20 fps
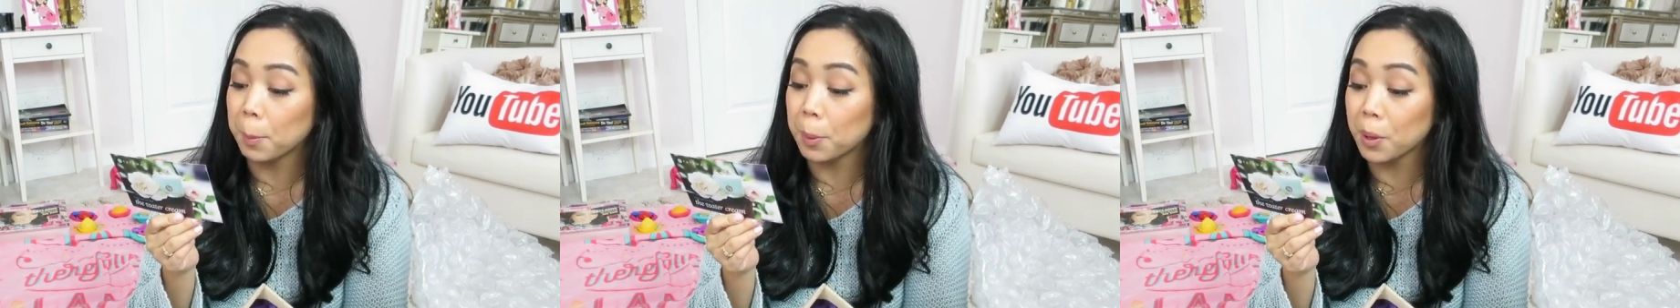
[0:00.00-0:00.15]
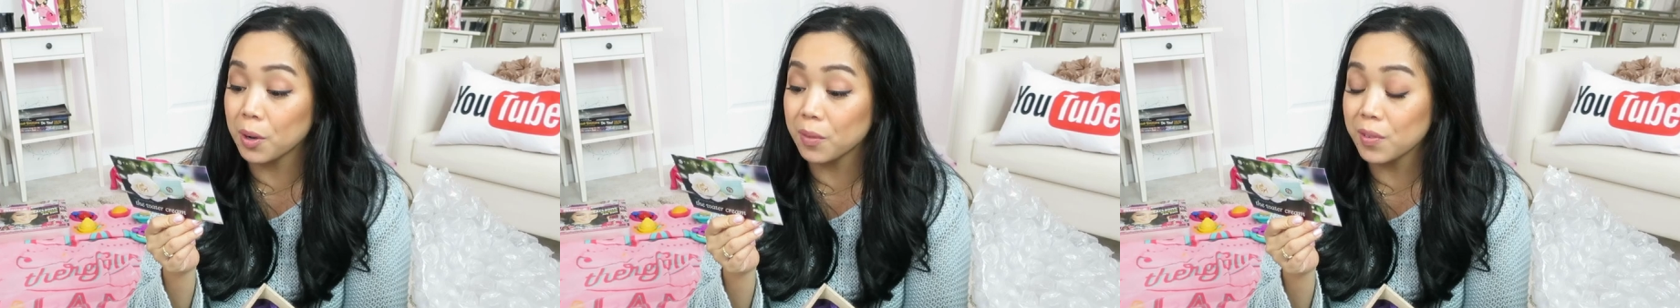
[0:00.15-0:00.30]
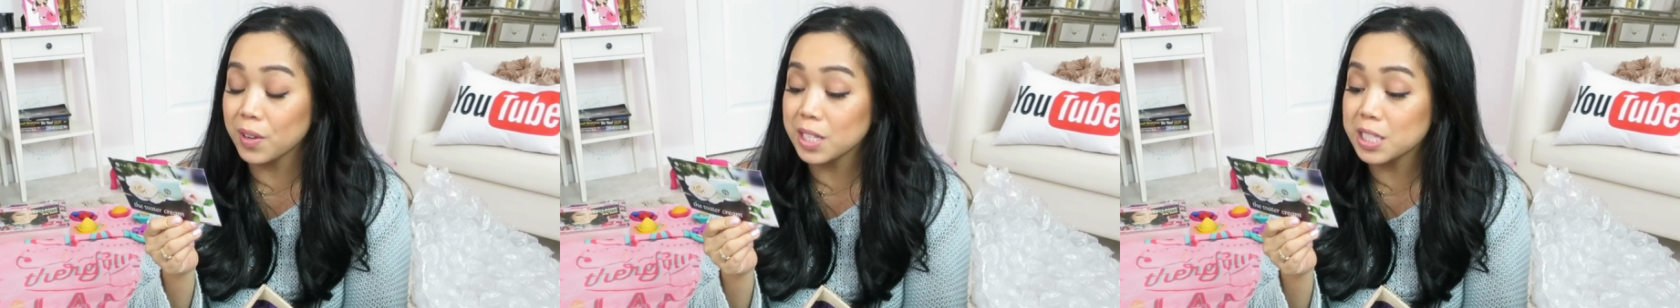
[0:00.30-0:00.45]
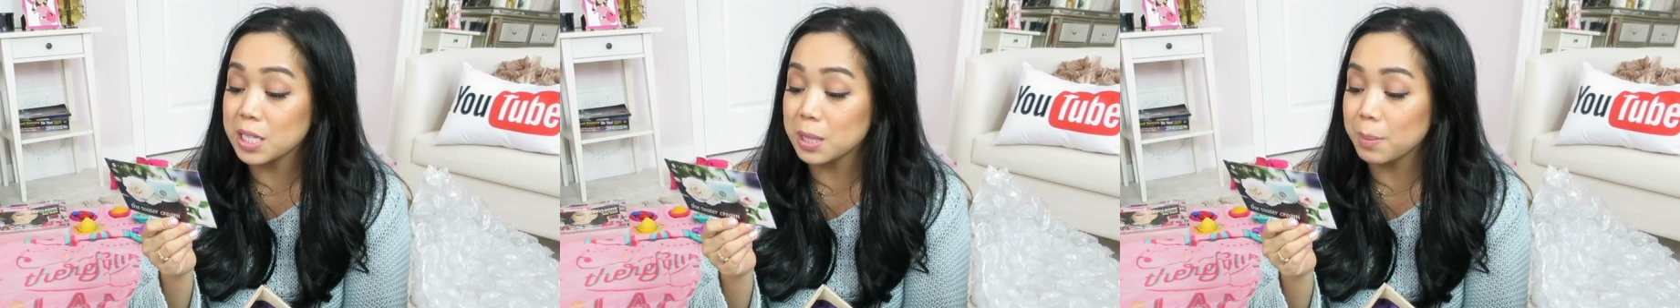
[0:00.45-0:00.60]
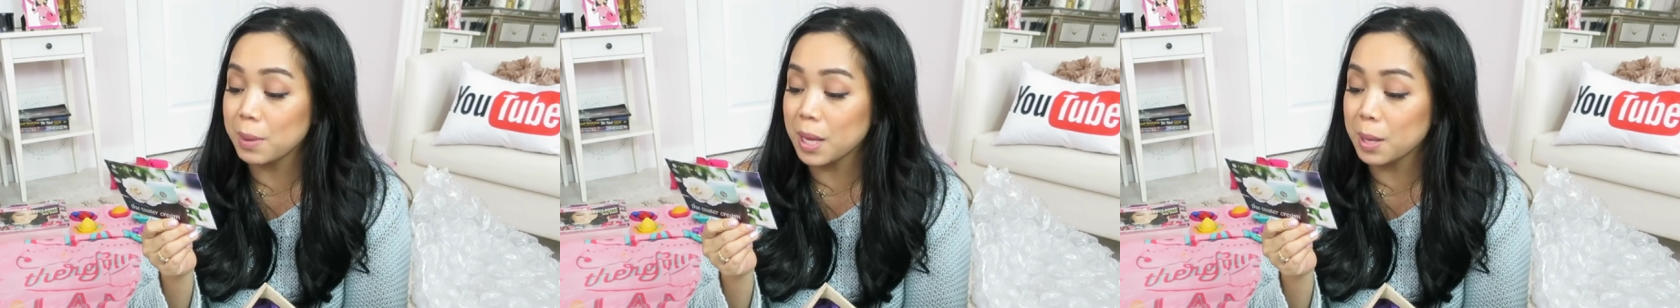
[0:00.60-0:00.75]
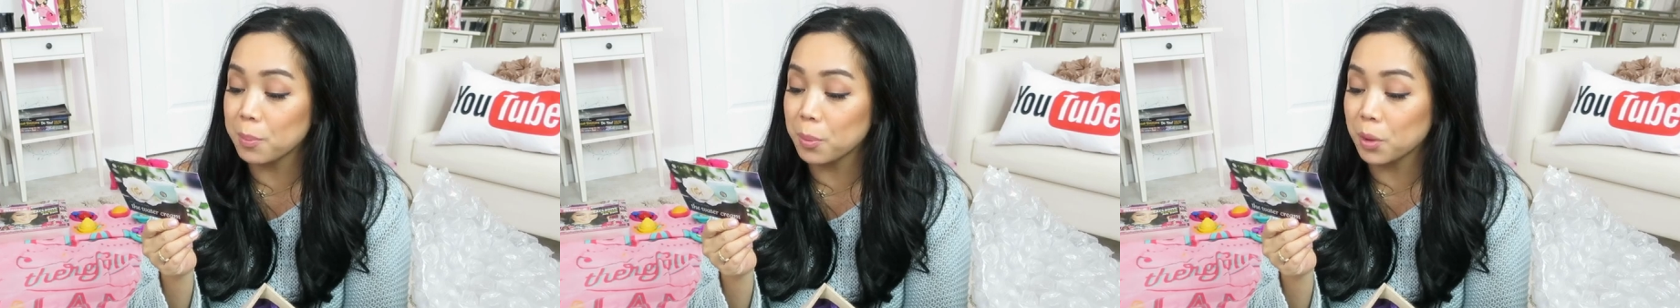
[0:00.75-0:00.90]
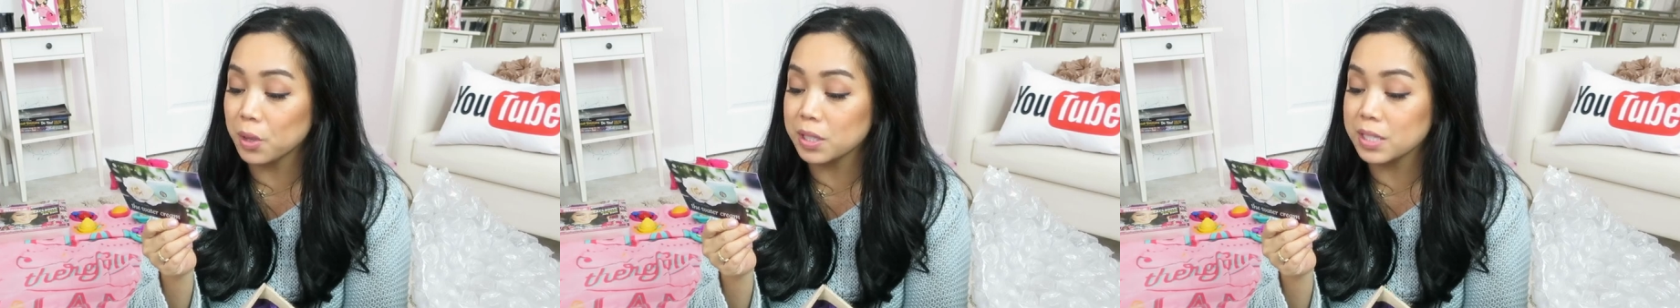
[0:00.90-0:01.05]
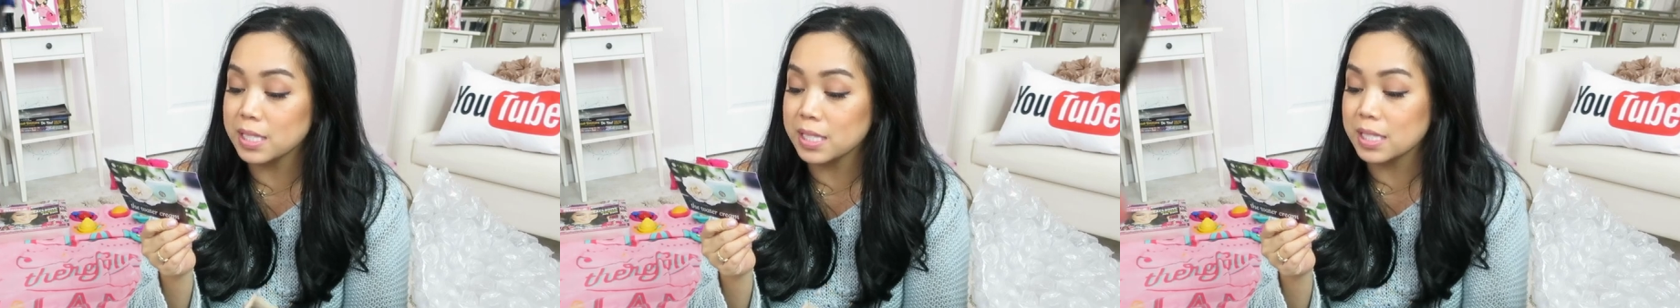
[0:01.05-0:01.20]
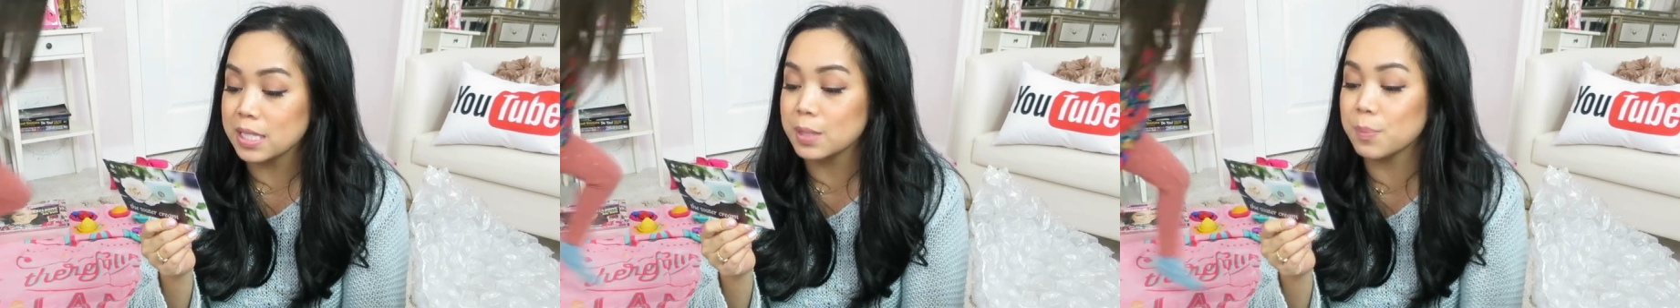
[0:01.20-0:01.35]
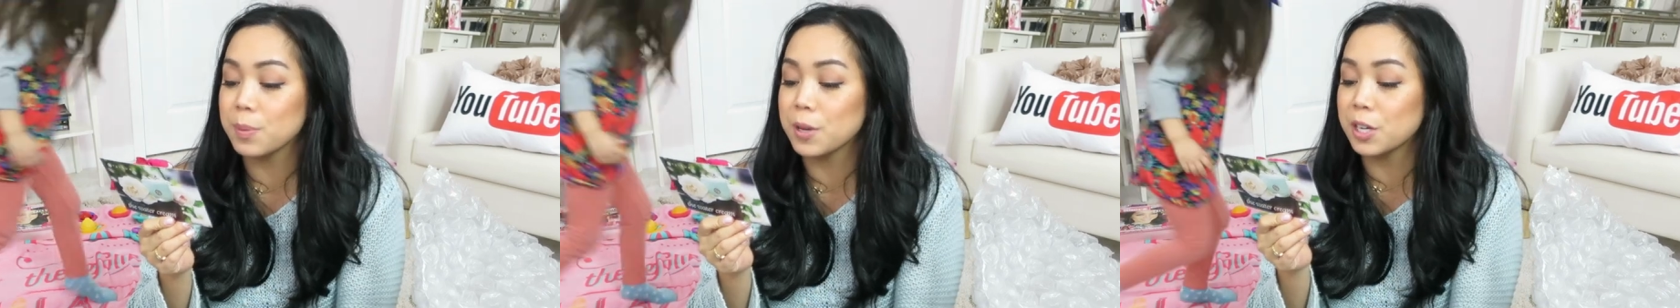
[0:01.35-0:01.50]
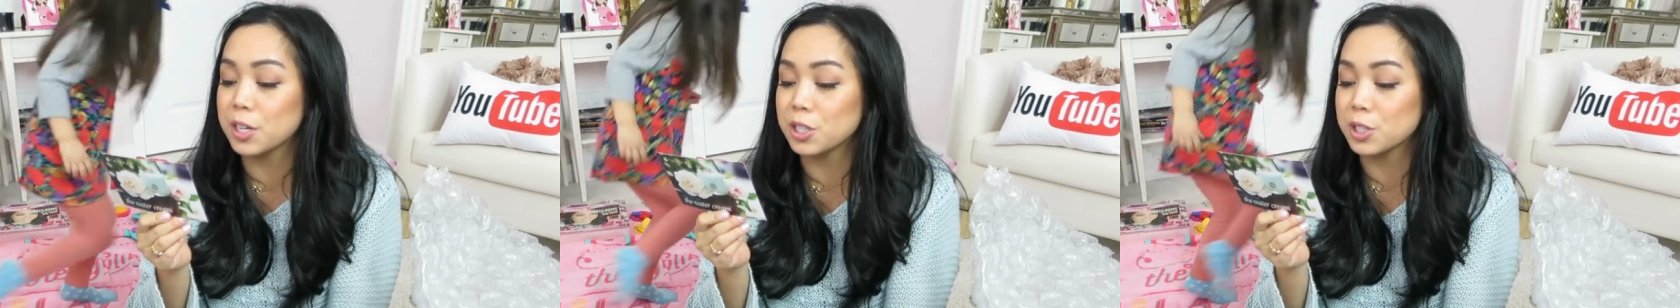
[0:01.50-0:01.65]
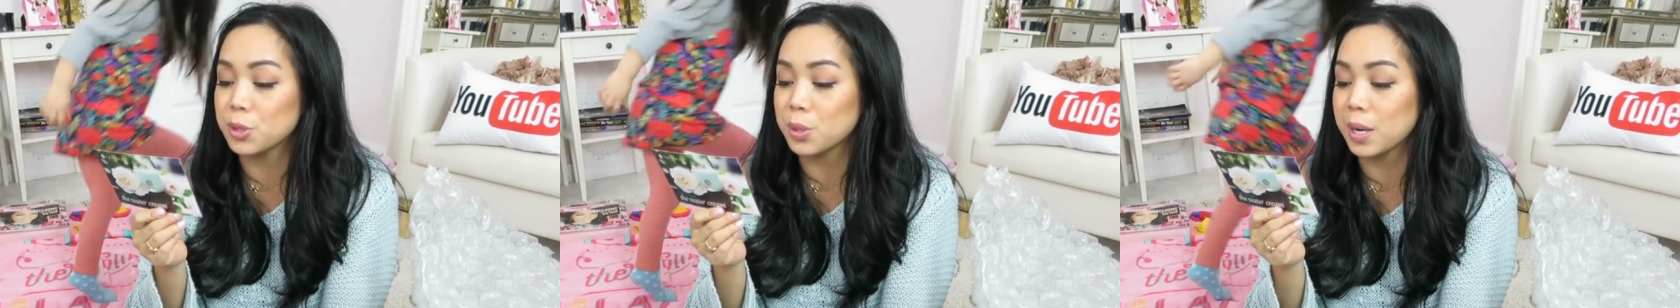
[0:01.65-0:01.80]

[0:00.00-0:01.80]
Perfect to make pores disappear.